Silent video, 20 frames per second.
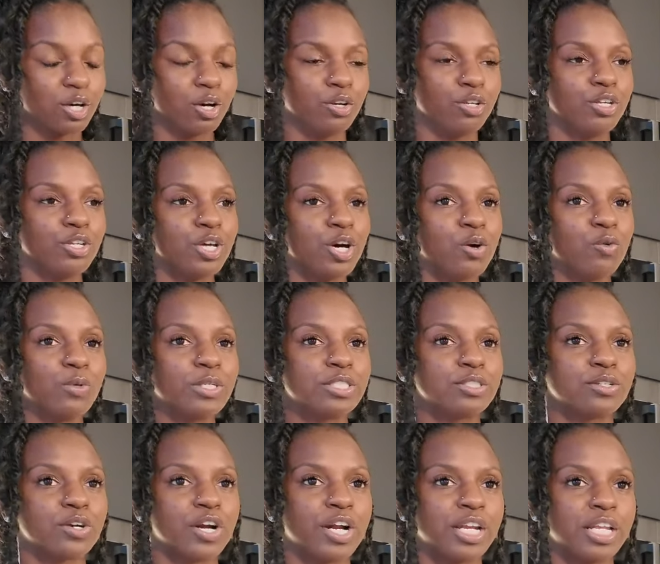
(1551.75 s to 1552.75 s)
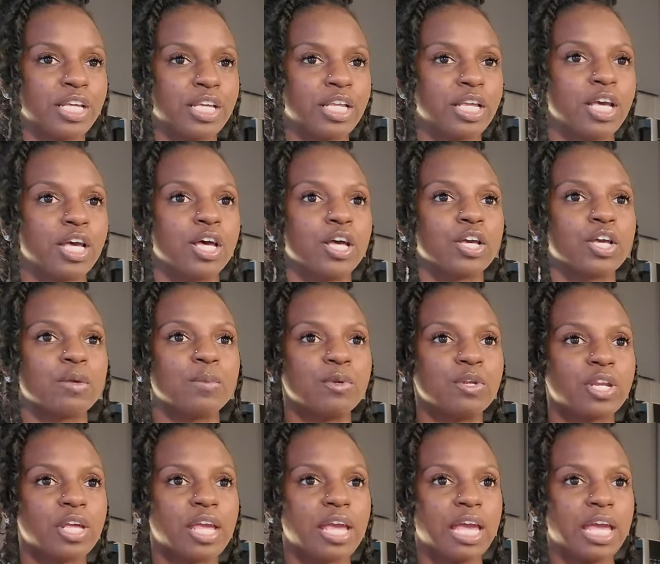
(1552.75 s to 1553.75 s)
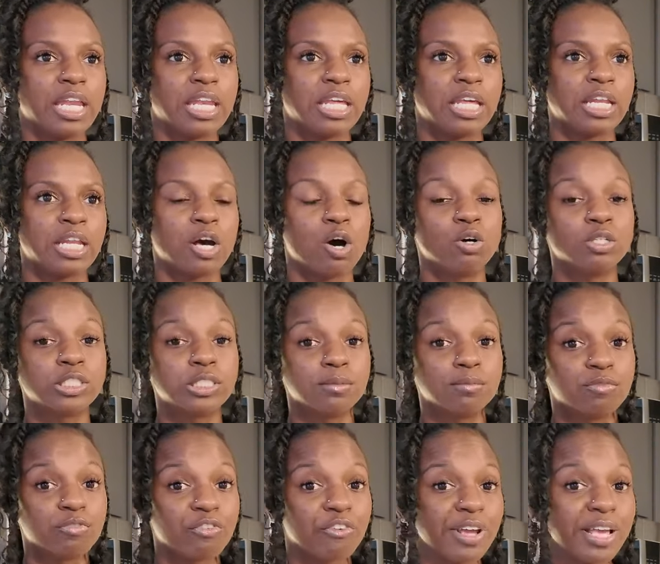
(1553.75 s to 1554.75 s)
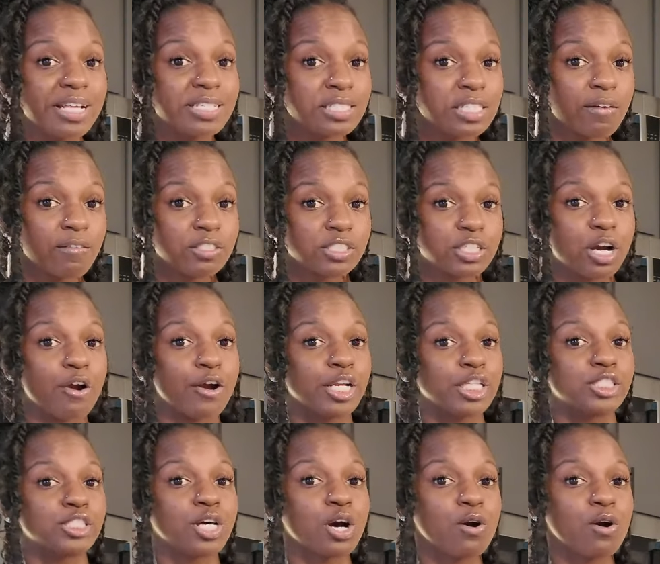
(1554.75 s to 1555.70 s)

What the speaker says: So, you know, we started communicating on some friend stuff because I already